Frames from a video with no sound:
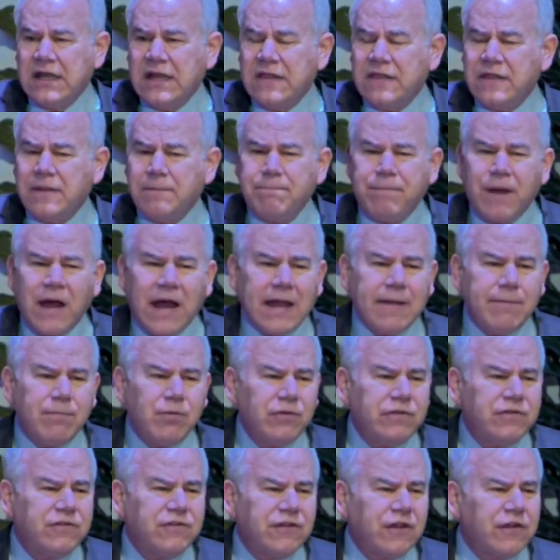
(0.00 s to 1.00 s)
the
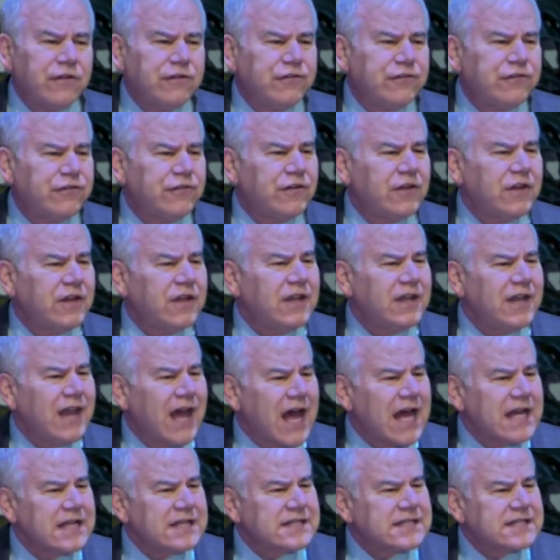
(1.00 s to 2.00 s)
Bible does
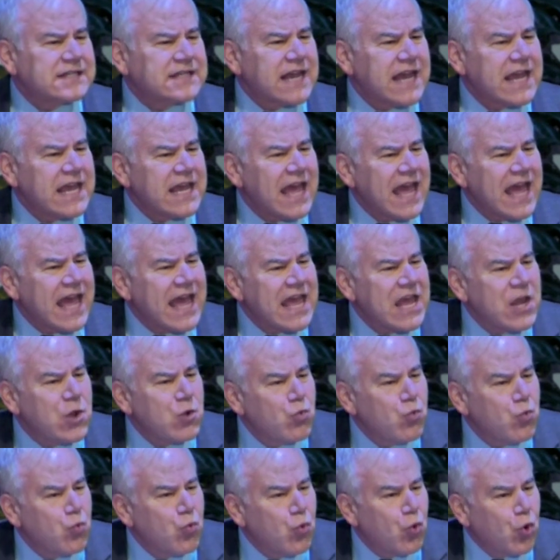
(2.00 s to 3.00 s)
not say a
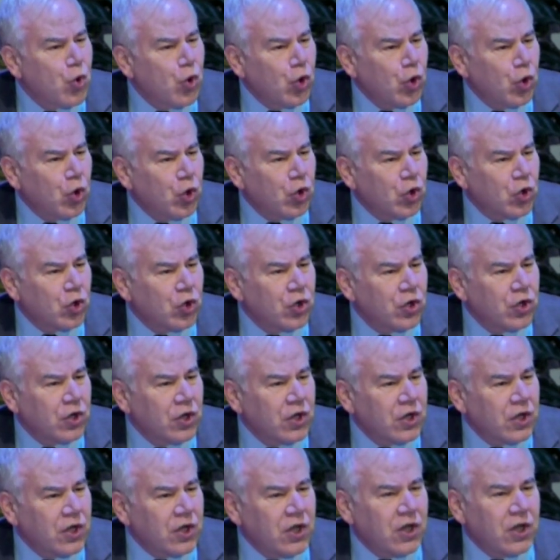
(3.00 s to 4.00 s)
word
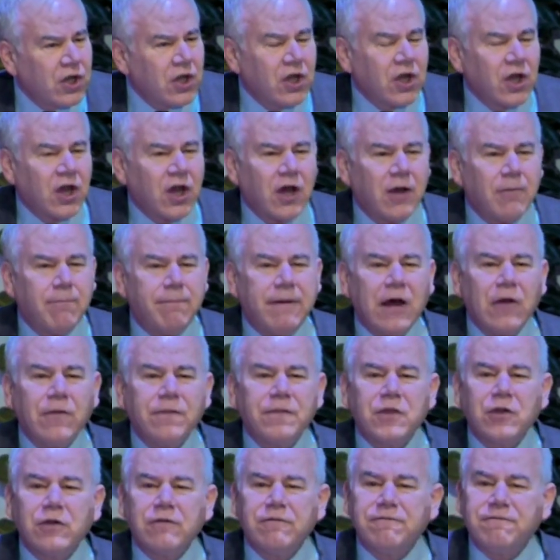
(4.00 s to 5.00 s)

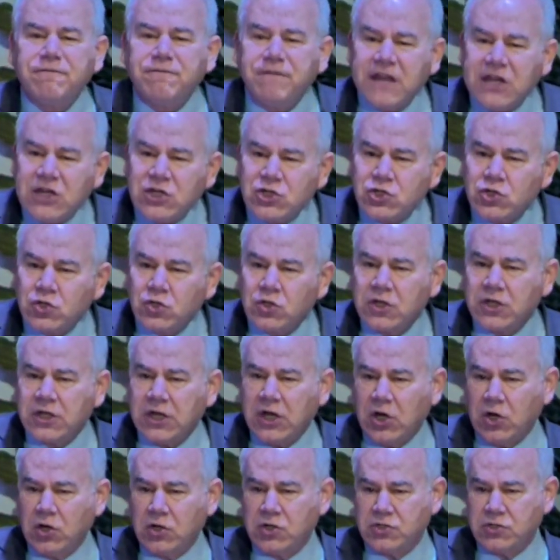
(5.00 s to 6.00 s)
about their facial
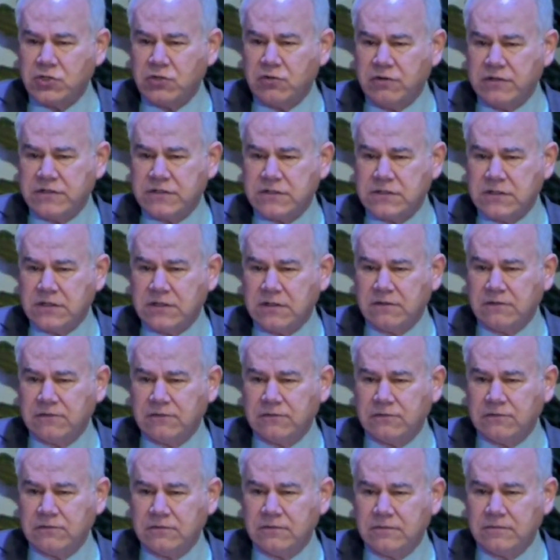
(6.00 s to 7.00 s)

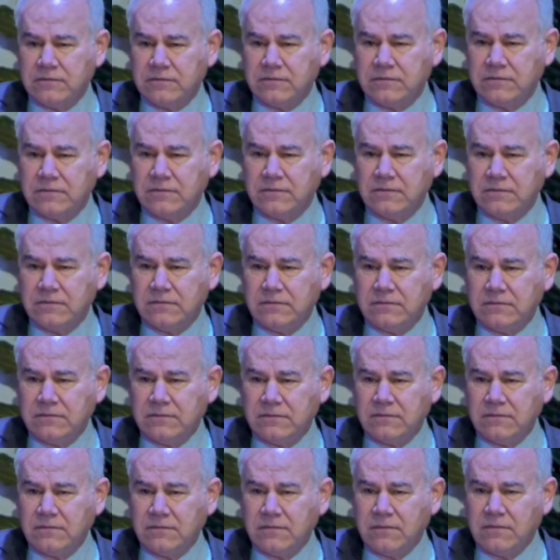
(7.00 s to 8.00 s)
characteristics.
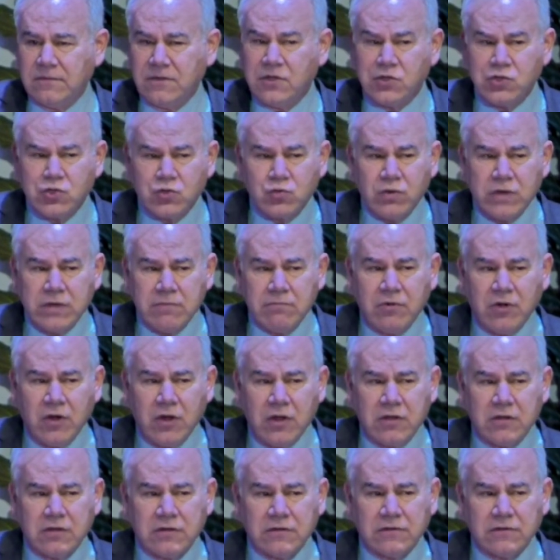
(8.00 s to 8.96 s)
They're twin brothers.